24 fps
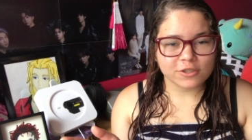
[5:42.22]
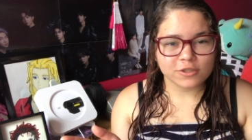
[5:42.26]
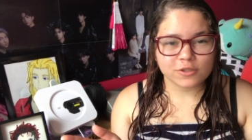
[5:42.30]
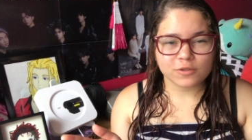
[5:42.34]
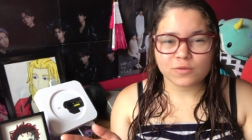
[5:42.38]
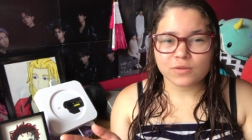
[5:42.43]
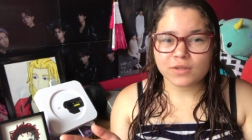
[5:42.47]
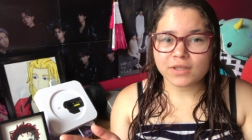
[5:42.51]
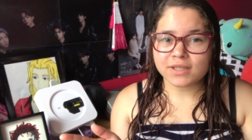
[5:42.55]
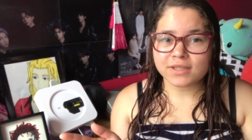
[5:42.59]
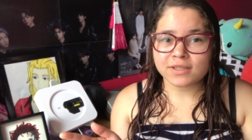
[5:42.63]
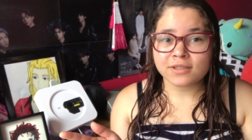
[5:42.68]

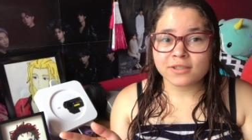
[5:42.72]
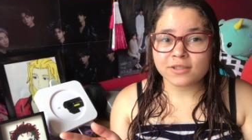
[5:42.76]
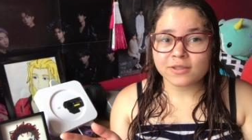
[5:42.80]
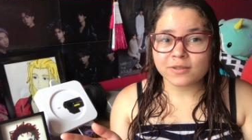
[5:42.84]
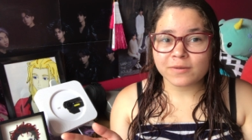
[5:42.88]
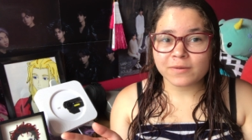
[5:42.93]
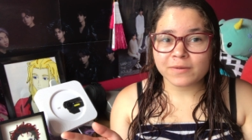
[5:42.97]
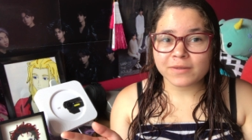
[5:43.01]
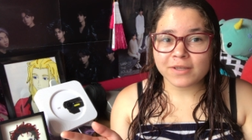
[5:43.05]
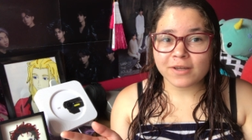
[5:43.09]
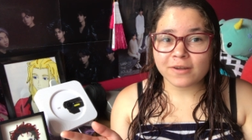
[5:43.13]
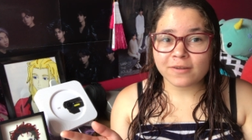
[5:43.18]
listened to it
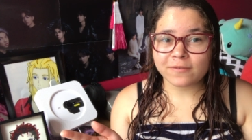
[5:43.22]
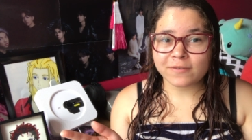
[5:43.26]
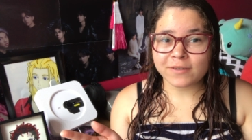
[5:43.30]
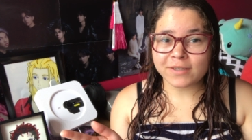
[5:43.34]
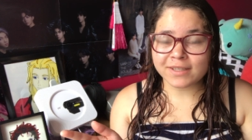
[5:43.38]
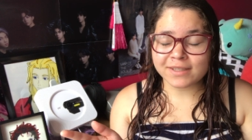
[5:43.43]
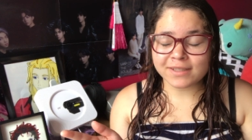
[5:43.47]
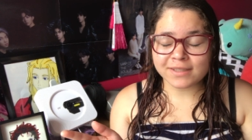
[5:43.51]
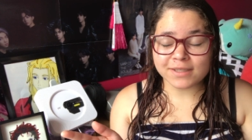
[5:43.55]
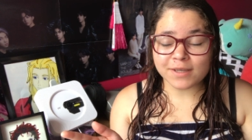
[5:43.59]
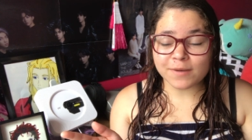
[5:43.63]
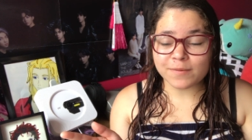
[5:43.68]
without
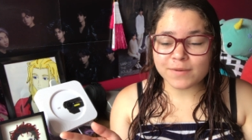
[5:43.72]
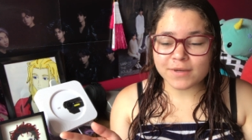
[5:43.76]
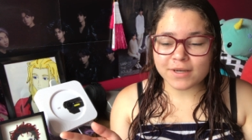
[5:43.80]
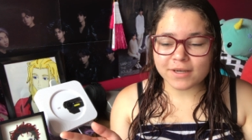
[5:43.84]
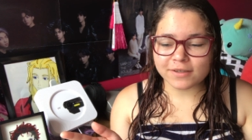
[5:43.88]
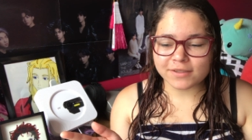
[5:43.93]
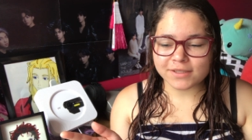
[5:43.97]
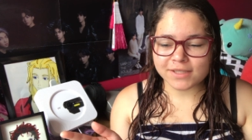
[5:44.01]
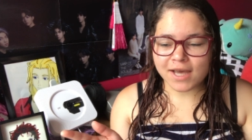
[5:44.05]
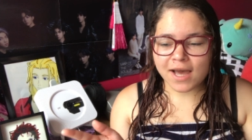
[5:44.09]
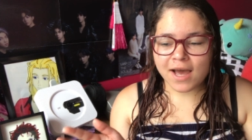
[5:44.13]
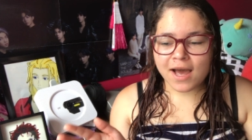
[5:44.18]
reading the subtitles.